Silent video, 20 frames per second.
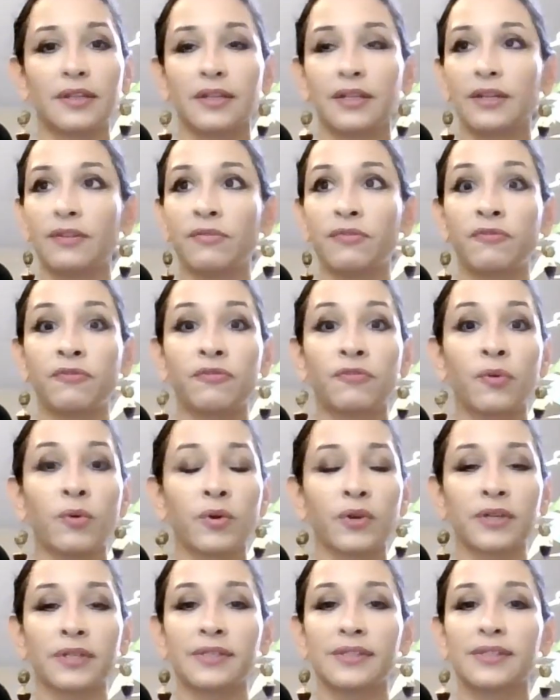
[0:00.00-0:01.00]

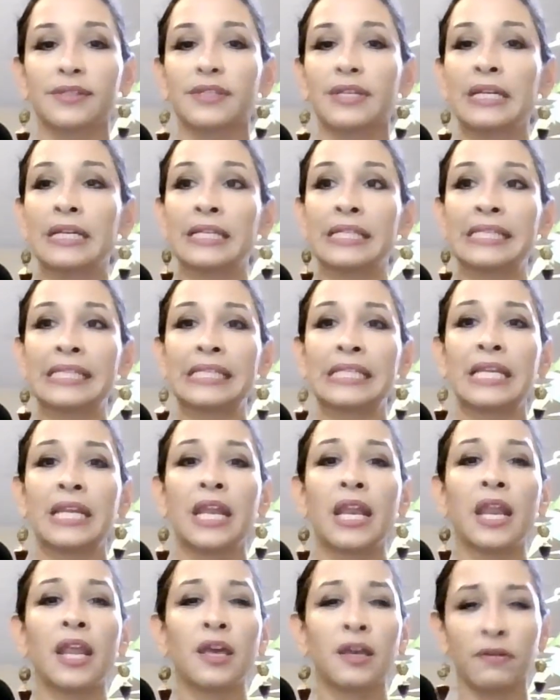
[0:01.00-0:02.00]
Force is
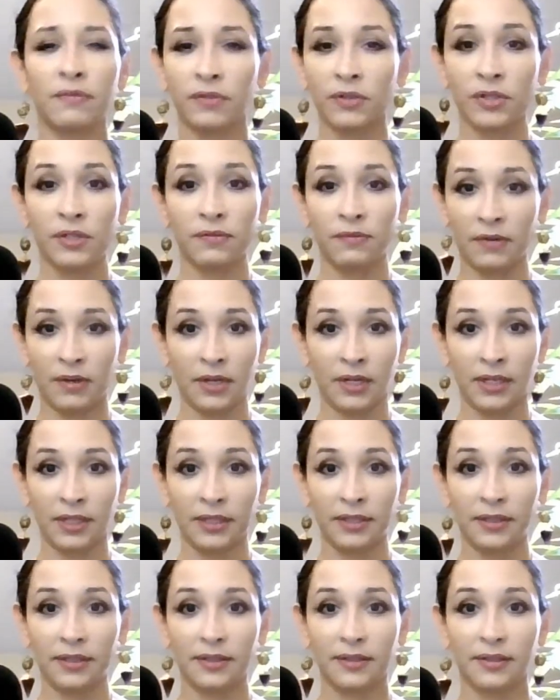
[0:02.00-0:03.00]
never
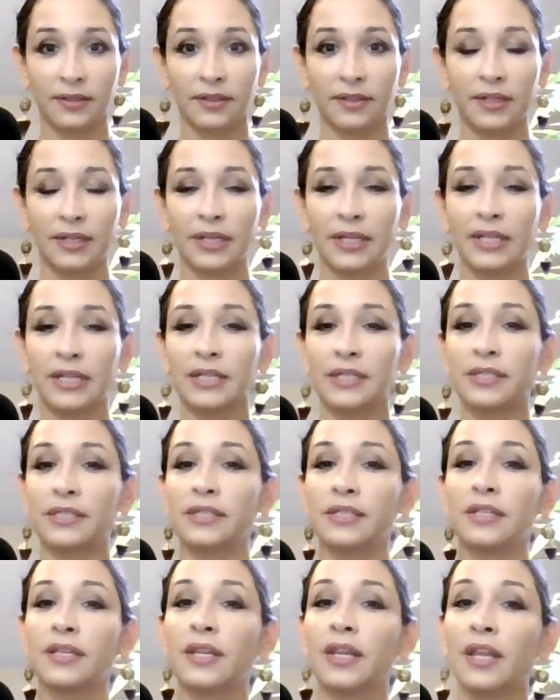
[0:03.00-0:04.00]
divine. It is
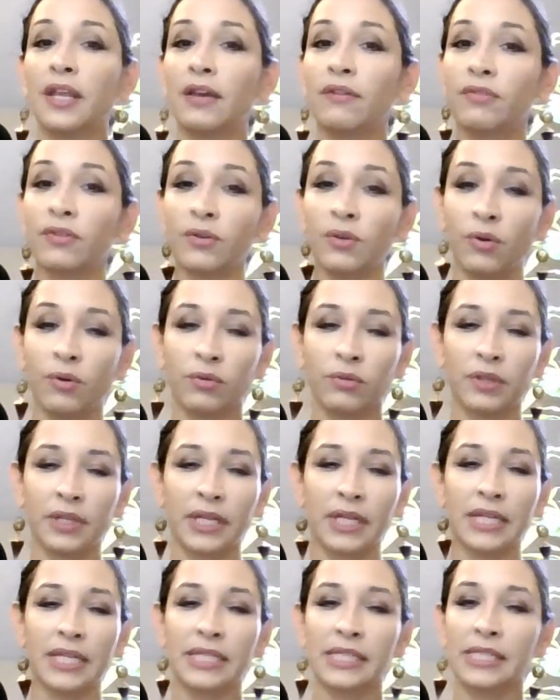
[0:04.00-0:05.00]
never holy.
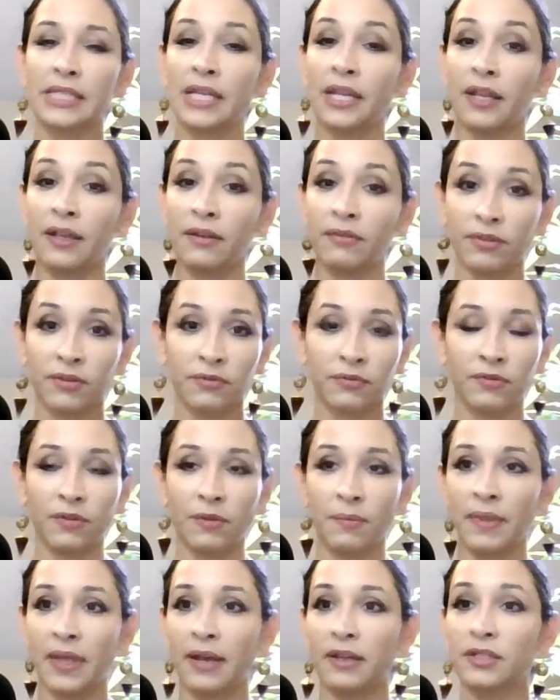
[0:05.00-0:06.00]
It is never from
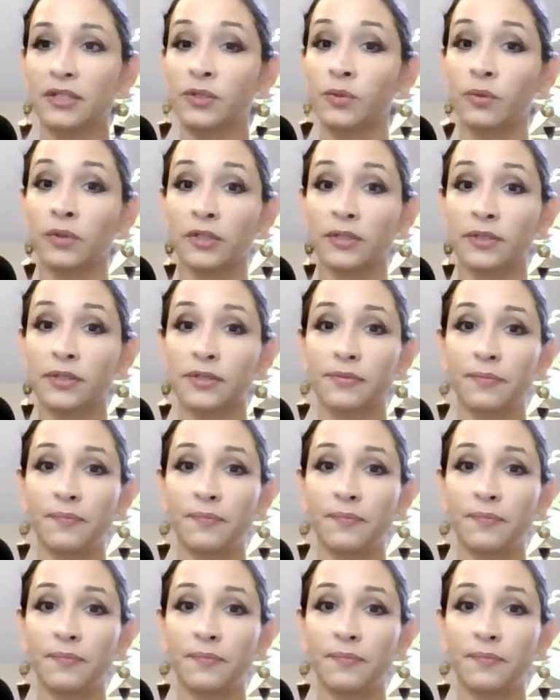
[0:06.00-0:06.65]
that source.